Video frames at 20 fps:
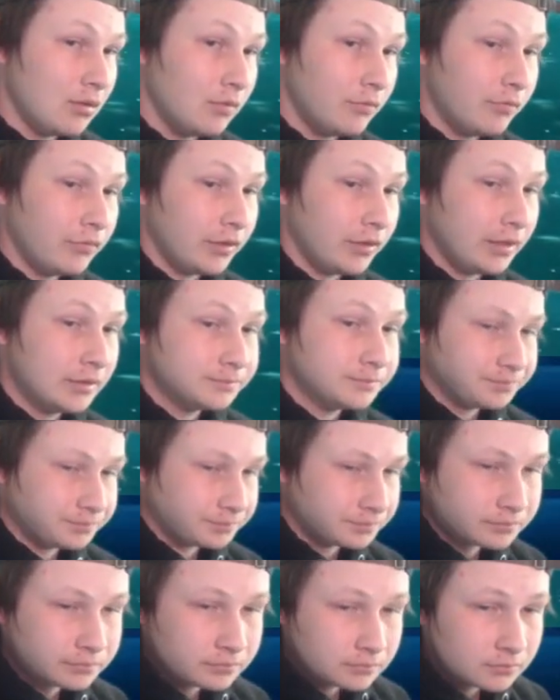hopefully.
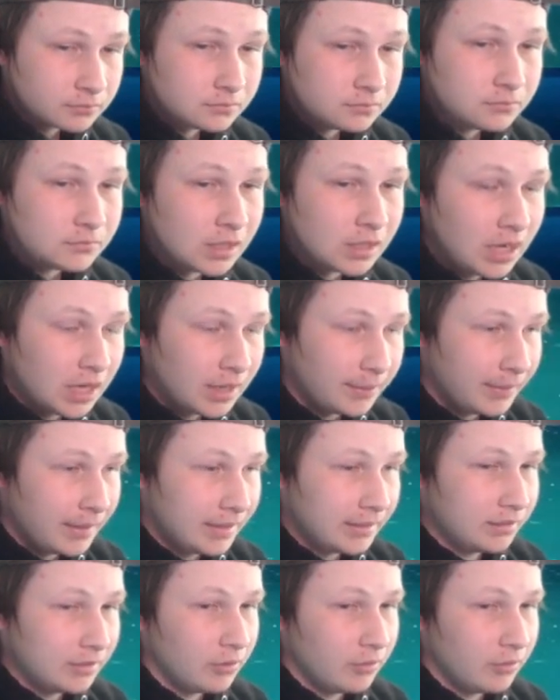Um, and you